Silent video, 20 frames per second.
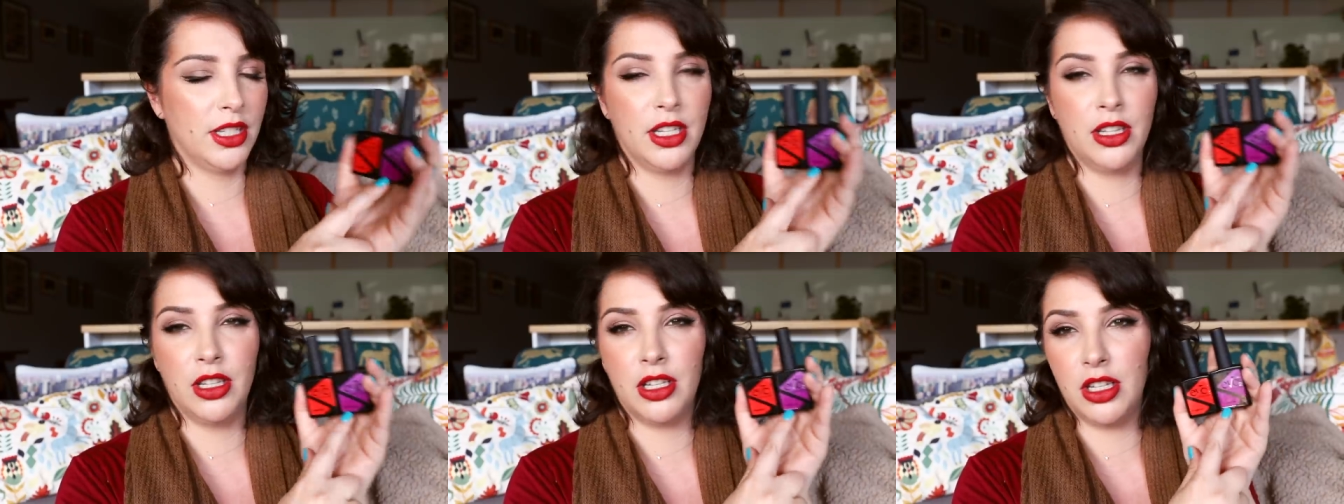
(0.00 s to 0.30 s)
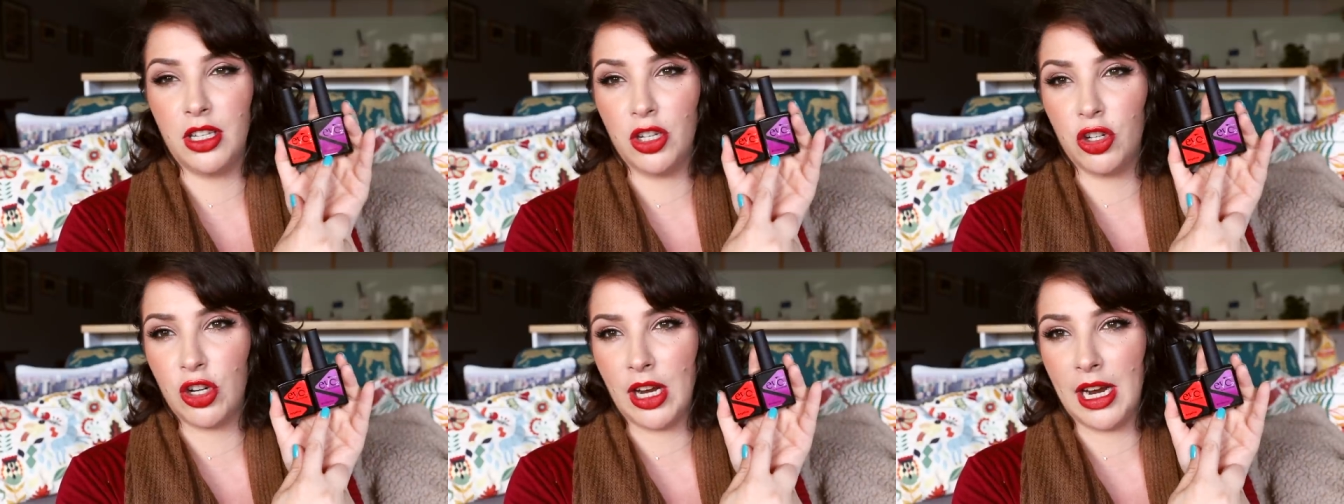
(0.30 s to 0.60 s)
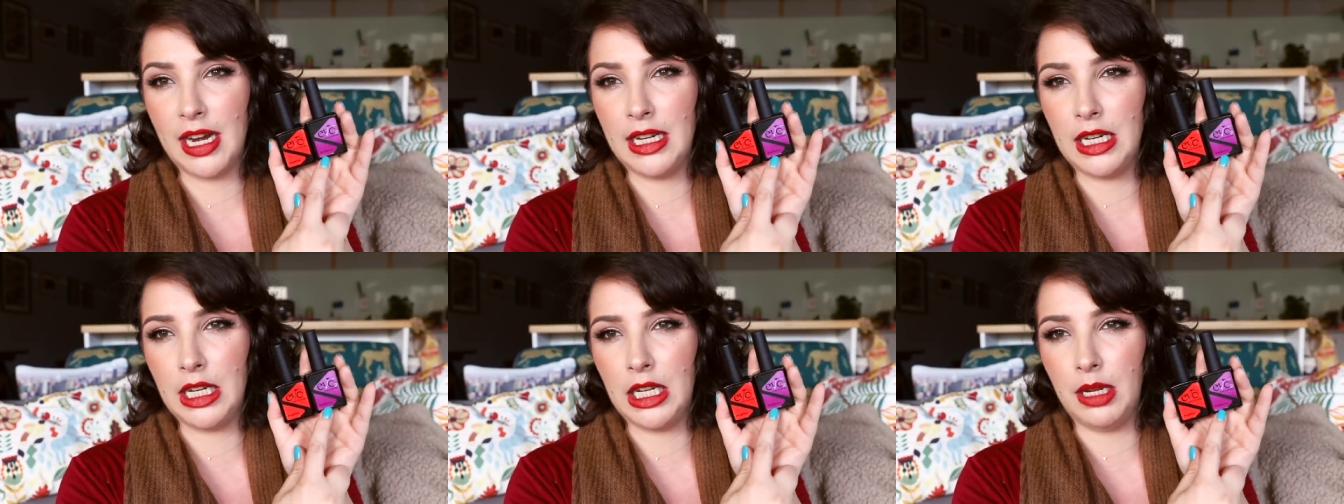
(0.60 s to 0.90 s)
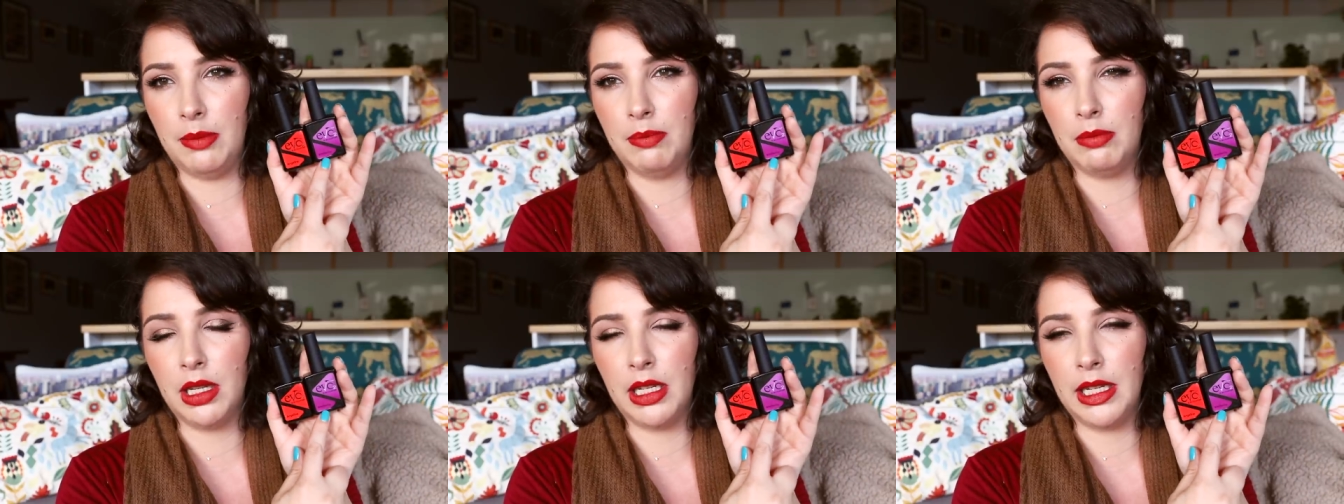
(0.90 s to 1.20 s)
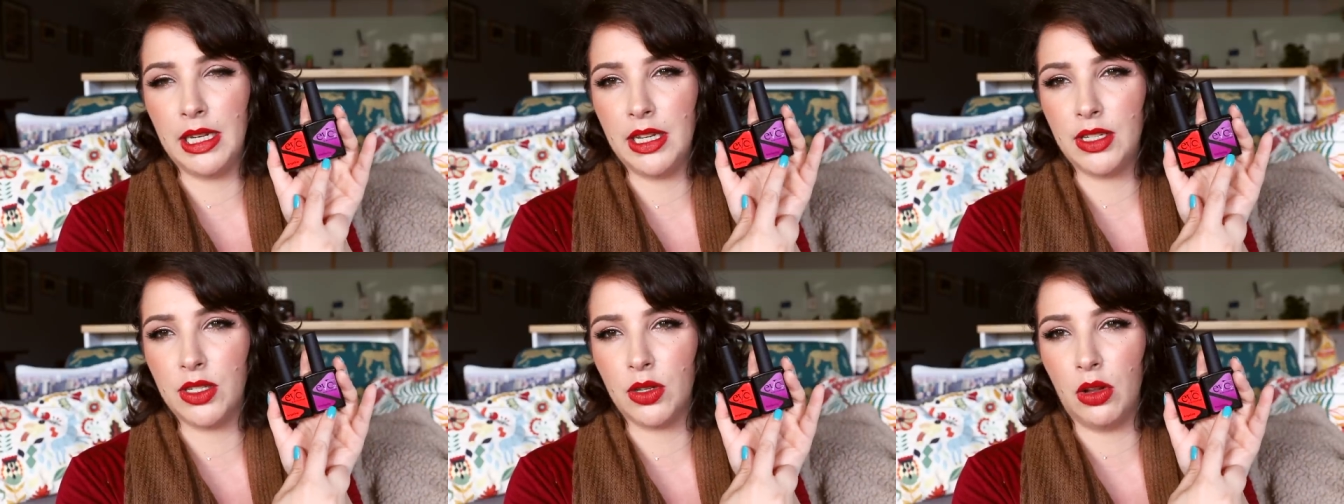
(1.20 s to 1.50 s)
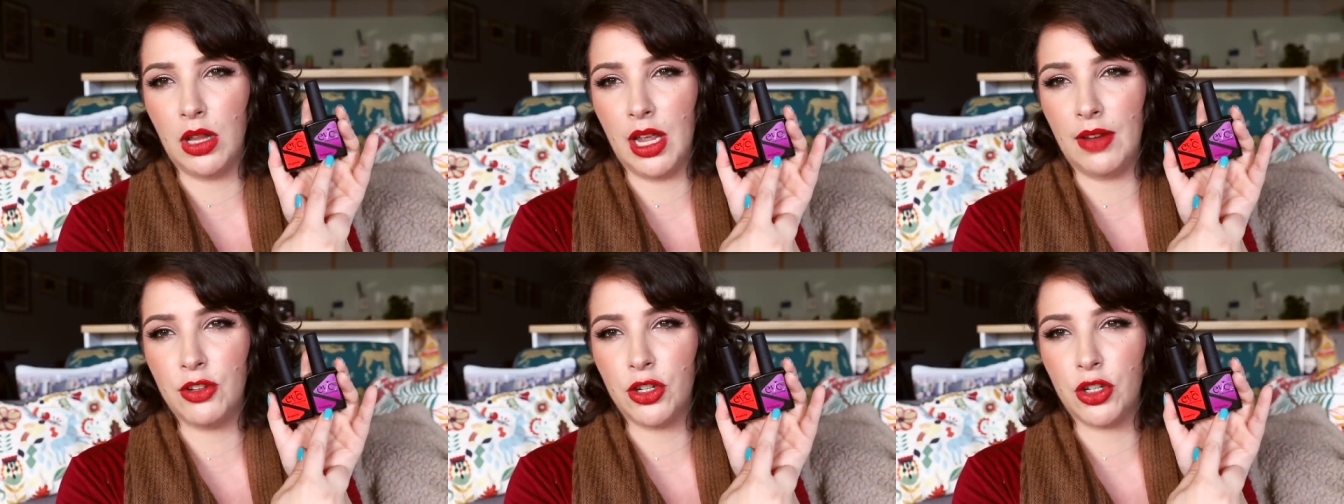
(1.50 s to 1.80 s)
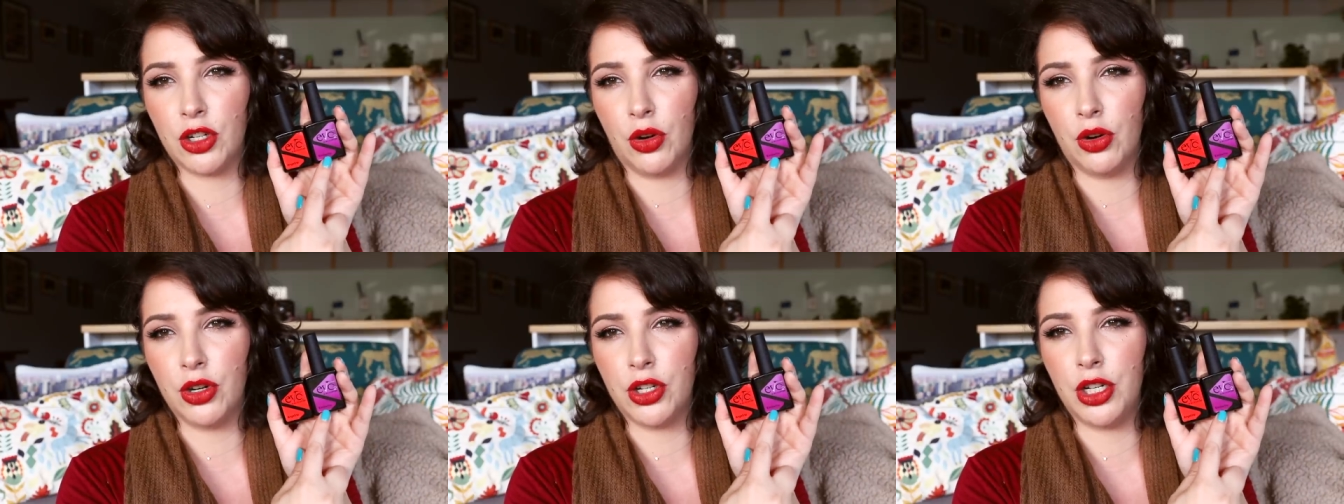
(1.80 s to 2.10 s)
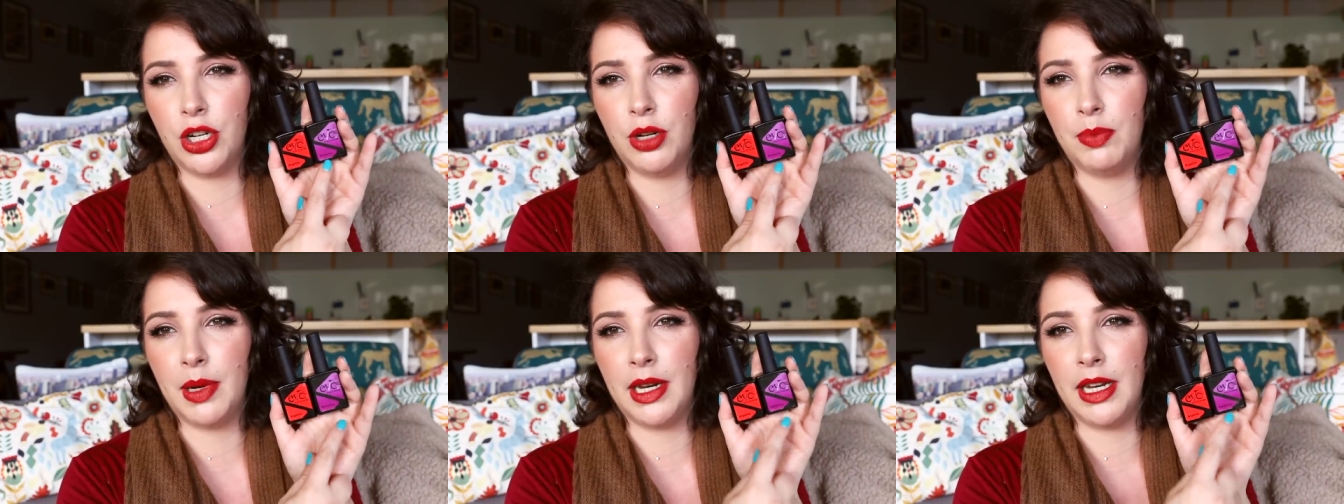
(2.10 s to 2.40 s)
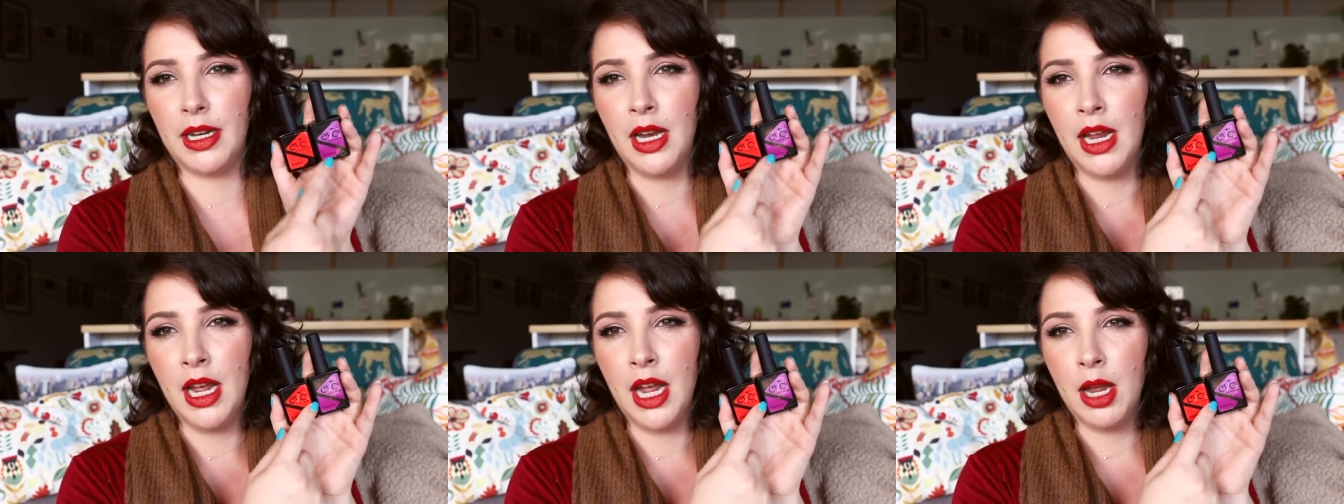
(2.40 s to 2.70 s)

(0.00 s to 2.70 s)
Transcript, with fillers: It's in the shade Kimberly, so I'll have to show it to you, but it